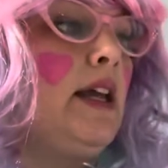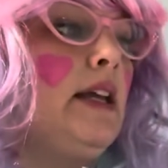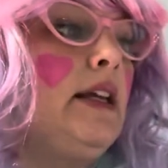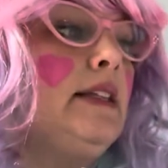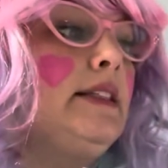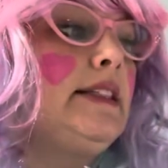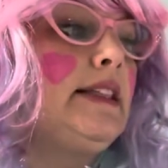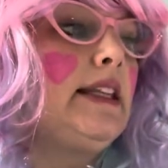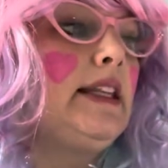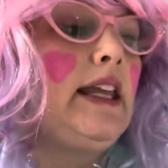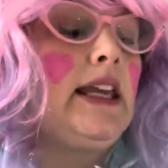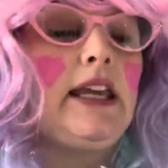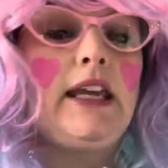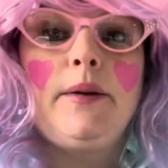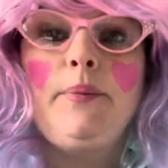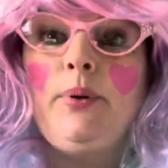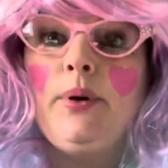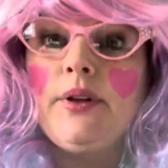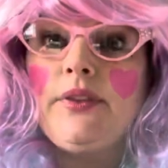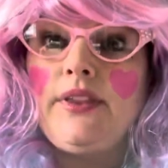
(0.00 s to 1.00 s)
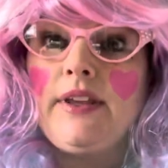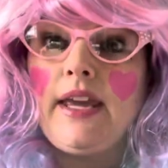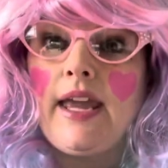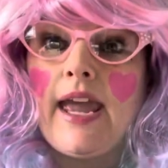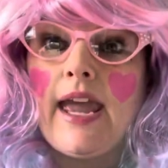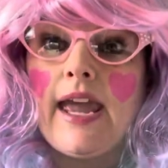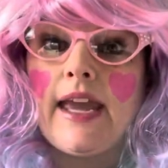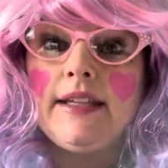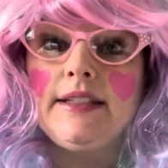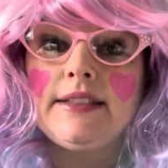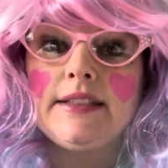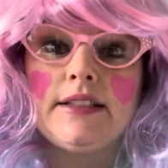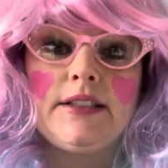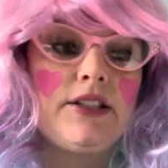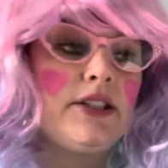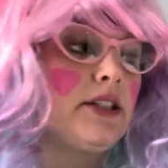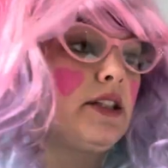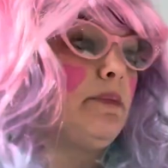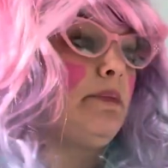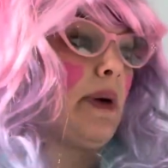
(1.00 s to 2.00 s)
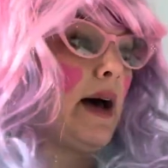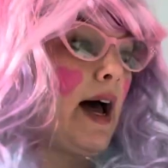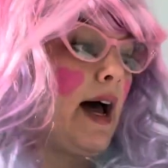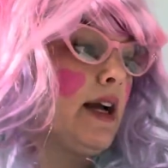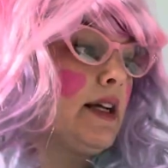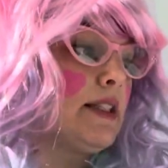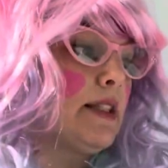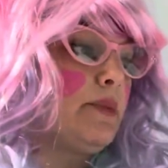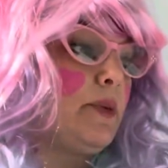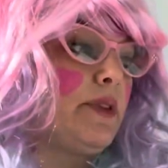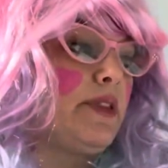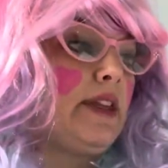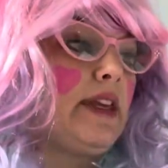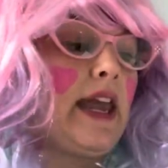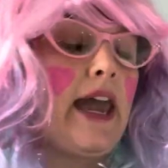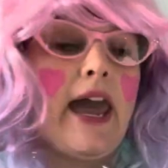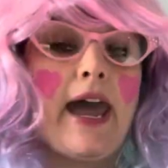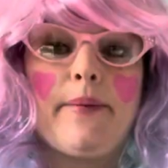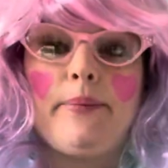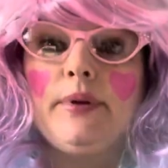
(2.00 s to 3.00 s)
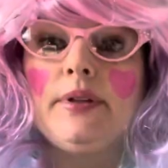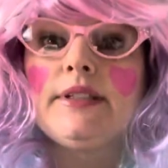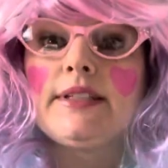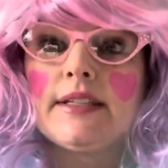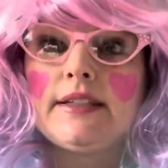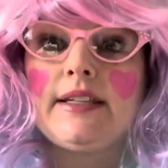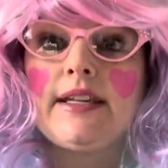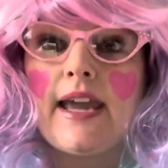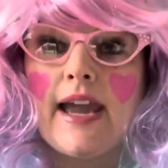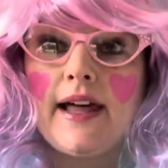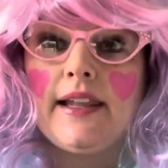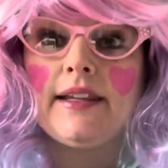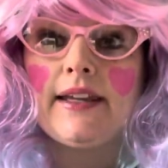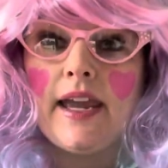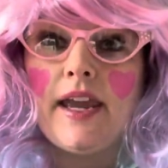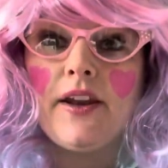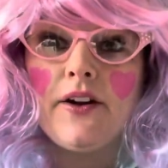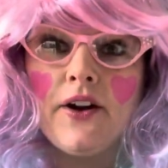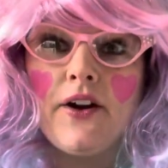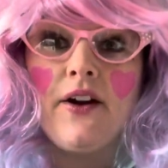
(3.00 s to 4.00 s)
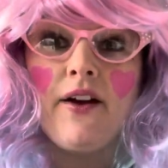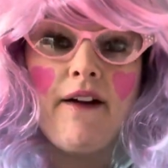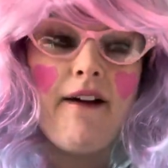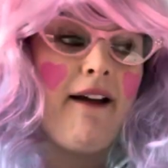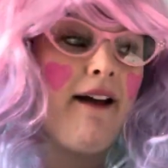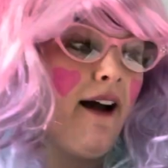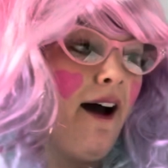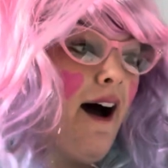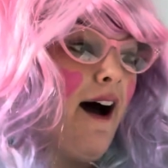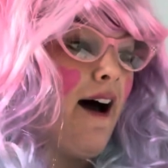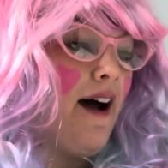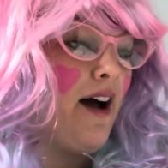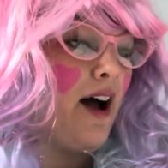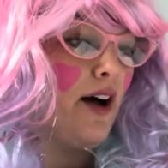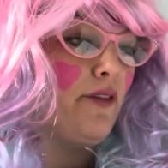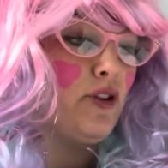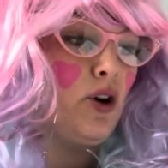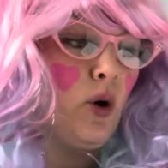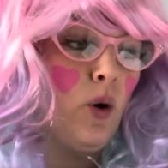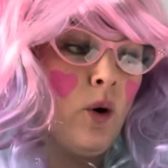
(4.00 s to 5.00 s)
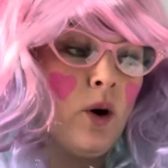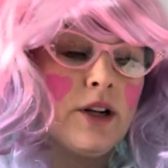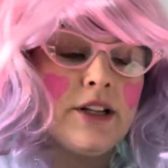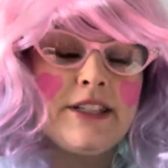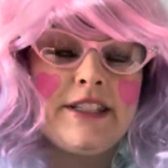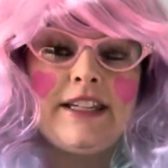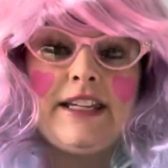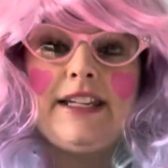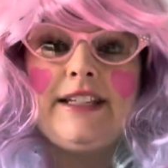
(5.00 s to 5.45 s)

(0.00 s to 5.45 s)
Did he put the ants into the box with the apples and the alligator? Of course he